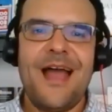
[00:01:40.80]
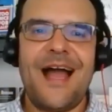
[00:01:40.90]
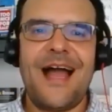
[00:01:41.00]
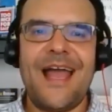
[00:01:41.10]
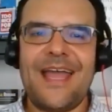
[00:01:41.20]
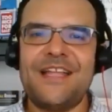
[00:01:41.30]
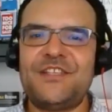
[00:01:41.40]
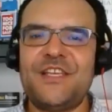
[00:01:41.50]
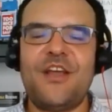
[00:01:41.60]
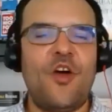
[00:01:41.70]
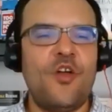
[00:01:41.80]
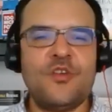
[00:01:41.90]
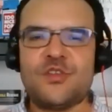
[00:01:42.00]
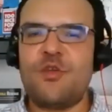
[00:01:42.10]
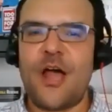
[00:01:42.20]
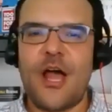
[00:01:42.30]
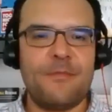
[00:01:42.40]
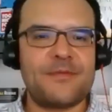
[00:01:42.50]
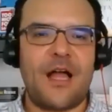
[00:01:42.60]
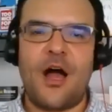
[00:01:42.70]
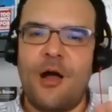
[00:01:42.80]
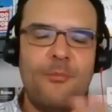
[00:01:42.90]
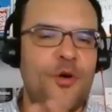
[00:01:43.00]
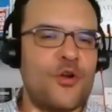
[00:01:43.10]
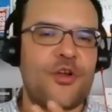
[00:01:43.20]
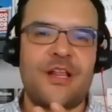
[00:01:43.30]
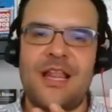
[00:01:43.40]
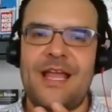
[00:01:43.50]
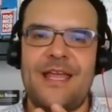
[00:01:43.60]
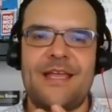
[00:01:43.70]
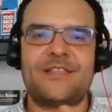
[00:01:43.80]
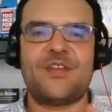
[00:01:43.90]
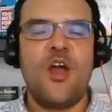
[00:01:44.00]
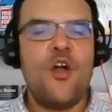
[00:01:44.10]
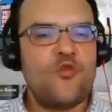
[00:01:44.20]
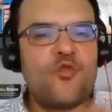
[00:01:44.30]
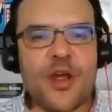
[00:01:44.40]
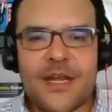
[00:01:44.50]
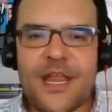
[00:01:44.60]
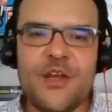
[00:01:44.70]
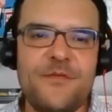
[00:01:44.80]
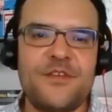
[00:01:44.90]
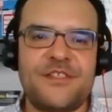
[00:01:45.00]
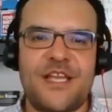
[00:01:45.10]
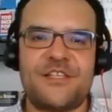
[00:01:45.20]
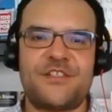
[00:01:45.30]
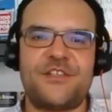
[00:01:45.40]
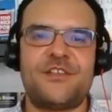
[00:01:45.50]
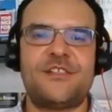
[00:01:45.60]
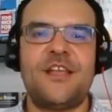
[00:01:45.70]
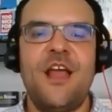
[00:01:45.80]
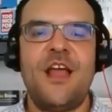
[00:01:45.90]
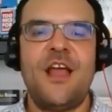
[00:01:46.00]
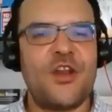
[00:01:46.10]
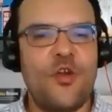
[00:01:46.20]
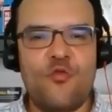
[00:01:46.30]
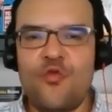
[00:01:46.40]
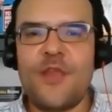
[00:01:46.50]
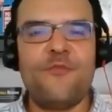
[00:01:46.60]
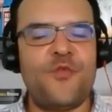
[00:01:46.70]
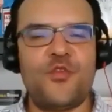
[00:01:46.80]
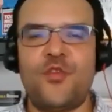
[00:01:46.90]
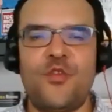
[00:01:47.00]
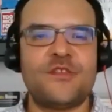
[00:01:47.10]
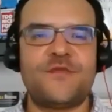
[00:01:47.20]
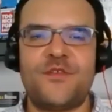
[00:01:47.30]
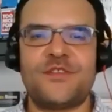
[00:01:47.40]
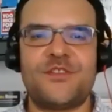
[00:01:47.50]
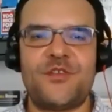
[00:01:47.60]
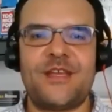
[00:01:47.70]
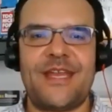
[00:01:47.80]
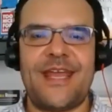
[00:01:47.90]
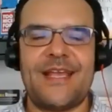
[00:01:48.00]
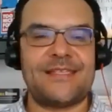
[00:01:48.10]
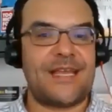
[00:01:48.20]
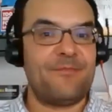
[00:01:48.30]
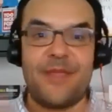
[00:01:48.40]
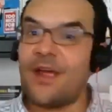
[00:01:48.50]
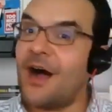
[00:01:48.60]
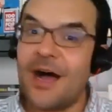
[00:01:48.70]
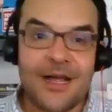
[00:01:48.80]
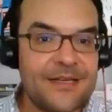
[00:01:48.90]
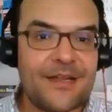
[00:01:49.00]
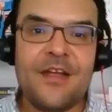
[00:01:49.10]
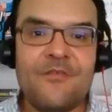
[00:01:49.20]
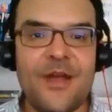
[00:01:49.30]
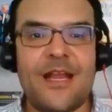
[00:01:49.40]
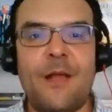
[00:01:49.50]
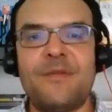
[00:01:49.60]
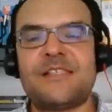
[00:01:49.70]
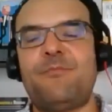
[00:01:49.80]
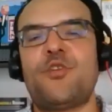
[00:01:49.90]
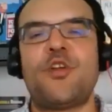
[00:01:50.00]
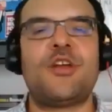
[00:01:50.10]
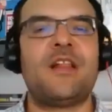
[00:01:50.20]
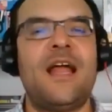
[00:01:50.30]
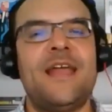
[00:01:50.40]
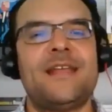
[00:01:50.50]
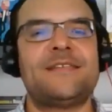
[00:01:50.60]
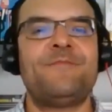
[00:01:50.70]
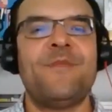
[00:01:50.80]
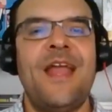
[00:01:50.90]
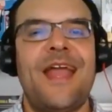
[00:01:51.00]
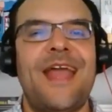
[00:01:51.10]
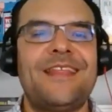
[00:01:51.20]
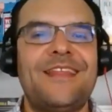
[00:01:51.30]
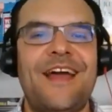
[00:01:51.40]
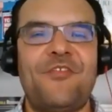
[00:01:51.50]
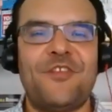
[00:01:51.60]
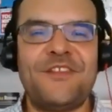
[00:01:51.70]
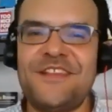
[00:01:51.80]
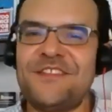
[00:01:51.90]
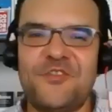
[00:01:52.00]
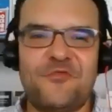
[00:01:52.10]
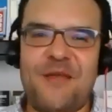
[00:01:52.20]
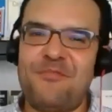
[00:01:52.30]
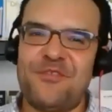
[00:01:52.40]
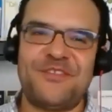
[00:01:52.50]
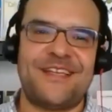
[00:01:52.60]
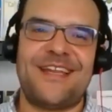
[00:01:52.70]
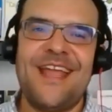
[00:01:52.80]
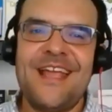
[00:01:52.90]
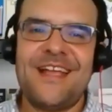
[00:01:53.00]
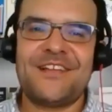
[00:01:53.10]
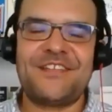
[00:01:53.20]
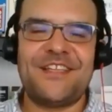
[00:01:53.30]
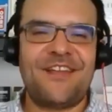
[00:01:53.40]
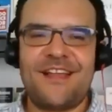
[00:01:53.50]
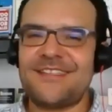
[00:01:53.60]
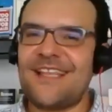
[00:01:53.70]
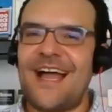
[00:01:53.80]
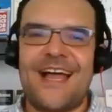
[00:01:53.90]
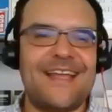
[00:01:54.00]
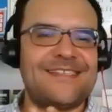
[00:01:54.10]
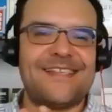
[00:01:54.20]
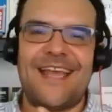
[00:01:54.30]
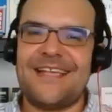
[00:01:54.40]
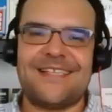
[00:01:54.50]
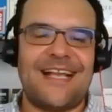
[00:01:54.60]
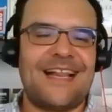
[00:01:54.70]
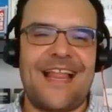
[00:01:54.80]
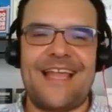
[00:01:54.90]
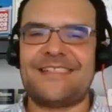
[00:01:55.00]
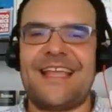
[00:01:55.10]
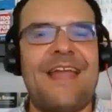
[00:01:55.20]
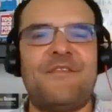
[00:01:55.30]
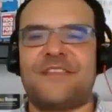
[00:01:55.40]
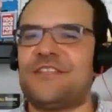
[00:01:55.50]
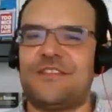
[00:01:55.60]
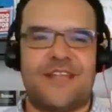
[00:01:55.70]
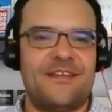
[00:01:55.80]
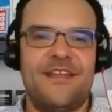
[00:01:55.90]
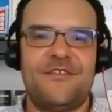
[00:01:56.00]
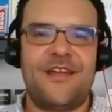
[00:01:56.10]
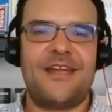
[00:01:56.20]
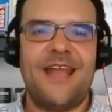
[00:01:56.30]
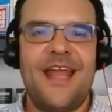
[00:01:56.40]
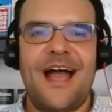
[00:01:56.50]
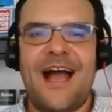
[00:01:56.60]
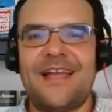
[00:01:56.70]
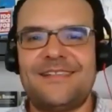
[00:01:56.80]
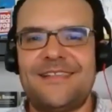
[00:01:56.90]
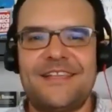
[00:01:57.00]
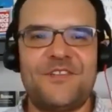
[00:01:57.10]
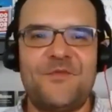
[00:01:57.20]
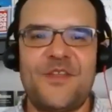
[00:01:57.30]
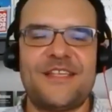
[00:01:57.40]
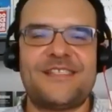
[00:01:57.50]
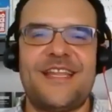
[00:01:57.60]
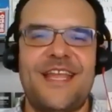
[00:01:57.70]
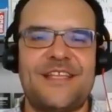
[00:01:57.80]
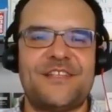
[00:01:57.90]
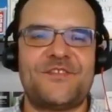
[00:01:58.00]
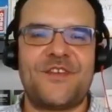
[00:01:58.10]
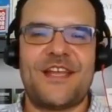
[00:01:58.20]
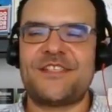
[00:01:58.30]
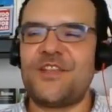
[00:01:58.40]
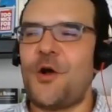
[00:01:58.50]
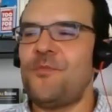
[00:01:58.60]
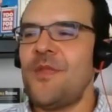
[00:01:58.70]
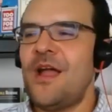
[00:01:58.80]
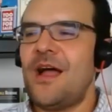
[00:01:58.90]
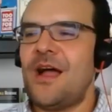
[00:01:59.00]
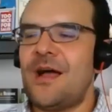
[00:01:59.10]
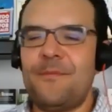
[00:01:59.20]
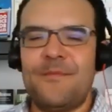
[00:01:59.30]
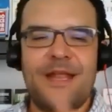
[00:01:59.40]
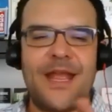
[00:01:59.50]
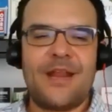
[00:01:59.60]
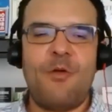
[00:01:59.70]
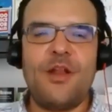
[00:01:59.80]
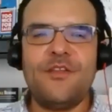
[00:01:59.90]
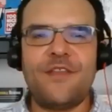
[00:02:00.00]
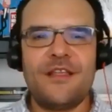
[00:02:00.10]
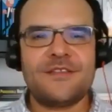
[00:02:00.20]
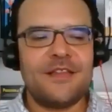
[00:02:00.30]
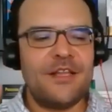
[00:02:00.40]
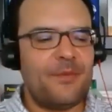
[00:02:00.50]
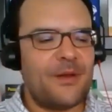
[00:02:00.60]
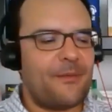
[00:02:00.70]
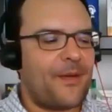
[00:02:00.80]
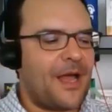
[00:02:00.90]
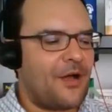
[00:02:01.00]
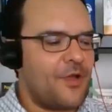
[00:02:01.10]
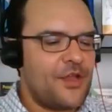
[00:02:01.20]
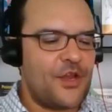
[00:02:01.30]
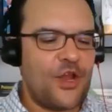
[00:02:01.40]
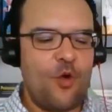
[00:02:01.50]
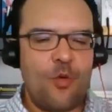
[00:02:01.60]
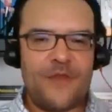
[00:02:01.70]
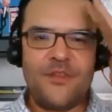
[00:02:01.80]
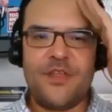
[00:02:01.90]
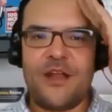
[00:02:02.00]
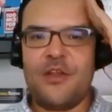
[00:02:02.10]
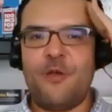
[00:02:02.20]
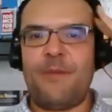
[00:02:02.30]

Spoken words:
and she also helps onboard our clients, run interview sessions, run through those first 30 days and beyond, right? Helping support our clients. And I think she's a great person because she talks to ISAs and clients every single day, right? ISAs and real estate agents, right? So Mariana, why don't you tell us a little bit about, what have you done here at